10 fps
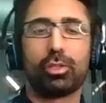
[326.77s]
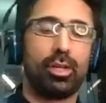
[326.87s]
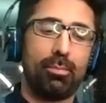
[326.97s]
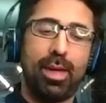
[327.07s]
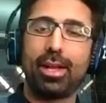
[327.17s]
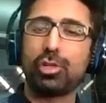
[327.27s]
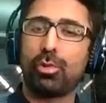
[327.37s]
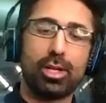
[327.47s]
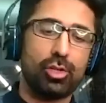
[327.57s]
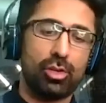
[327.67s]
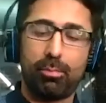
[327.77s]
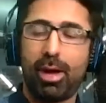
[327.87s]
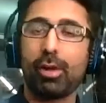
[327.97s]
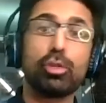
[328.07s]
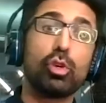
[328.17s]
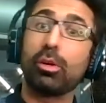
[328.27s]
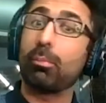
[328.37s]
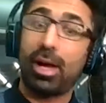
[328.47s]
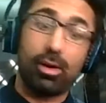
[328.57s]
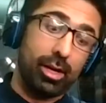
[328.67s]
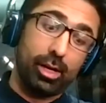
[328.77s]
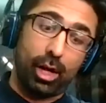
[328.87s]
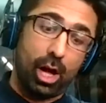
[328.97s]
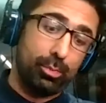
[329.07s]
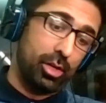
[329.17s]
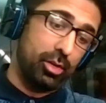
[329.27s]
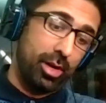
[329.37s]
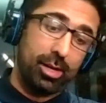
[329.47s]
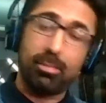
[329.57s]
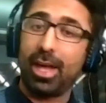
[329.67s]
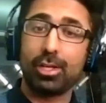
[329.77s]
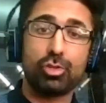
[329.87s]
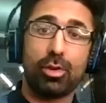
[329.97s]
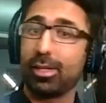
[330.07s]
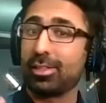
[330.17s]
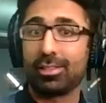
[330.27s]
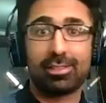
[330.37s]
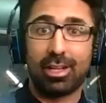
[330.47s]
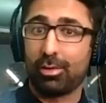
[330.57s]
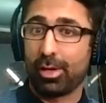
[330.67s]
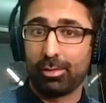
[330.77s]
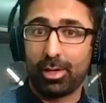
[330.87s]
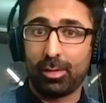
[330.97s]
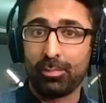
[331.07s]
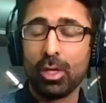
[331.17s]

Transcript: You didn't manage right, you didn't buy right, you didn't buy right, operate right, manage right, didn't sell right, right?